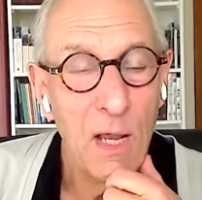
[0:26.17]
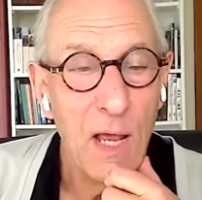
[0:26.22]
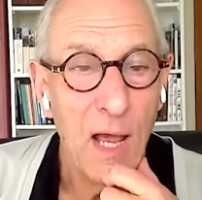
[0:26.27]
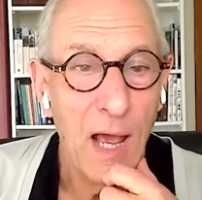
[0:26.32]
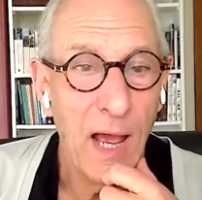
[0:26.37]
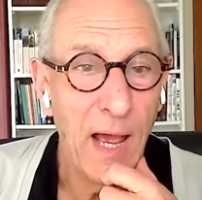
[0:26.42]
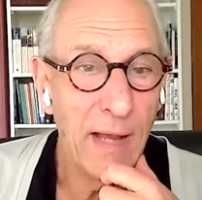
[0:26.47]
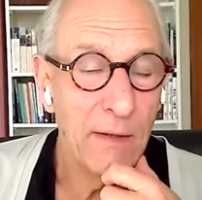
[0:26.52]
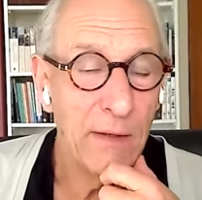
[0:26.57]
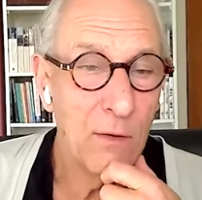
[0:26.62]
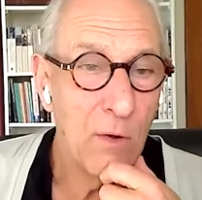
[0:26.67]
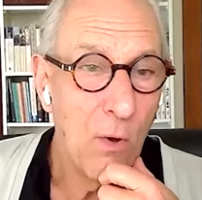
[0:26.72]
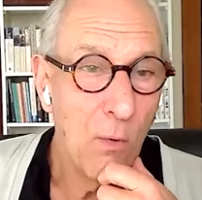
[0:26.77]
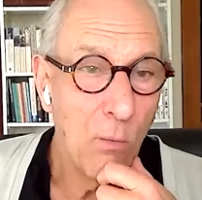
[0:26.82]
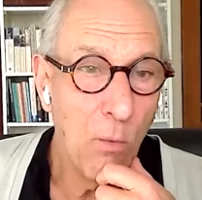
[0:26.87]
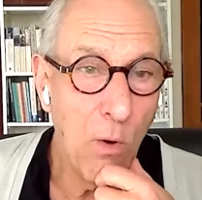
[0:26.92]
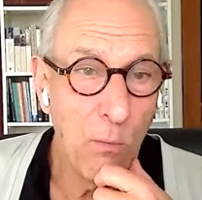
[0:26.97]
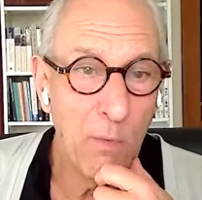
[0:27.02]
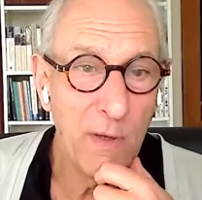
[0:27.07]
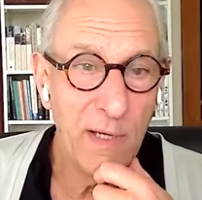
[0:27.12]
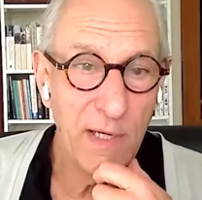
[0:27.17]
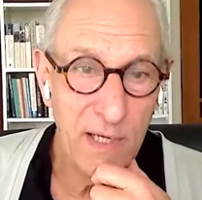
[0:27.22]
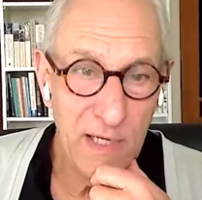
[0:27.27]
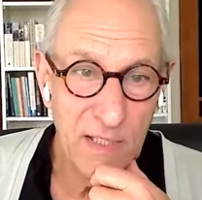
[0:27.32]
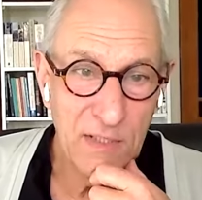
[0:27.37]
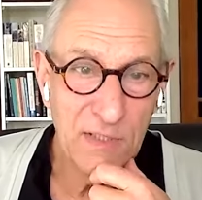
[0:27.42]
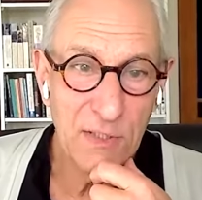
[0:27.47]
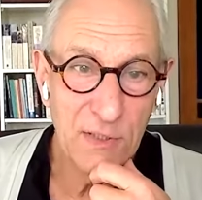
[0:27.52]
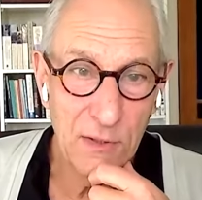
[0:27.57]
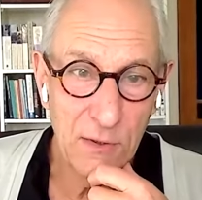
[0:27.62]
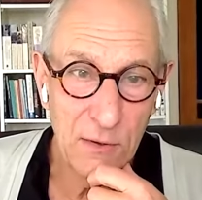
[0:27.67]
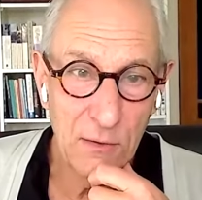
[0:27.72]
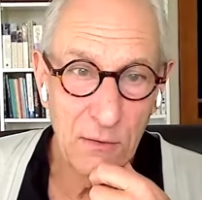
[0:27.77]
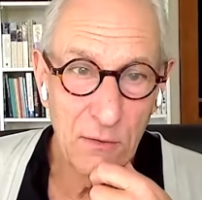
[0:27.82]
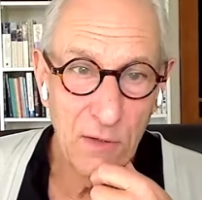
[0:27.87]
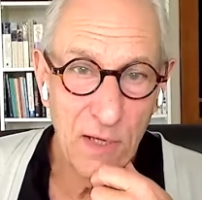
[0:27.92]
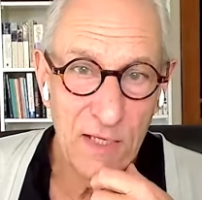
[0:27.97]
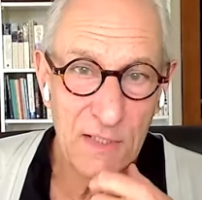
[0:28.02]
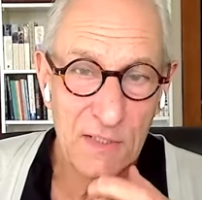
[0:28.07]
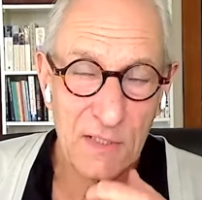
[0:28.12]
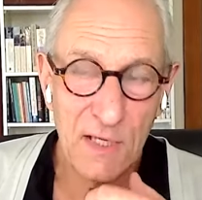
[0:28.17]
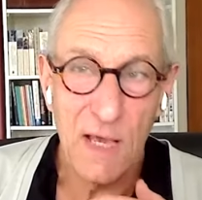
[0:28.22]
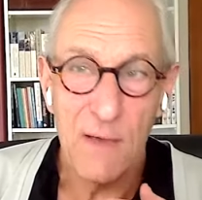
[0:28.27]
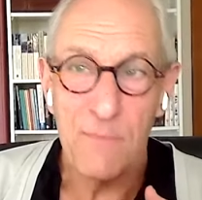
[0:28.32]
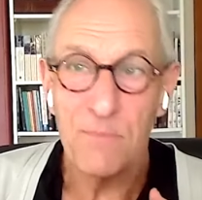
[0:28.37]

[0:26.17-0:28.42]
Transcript: And what we need to do is